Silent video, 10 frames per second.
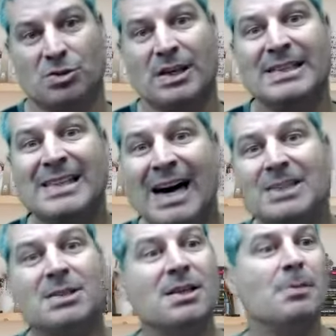So the
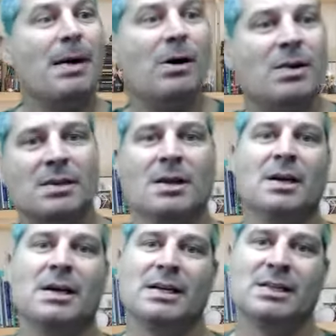nice thing about it
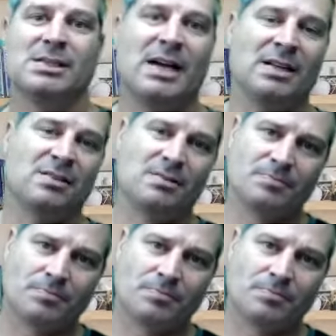is that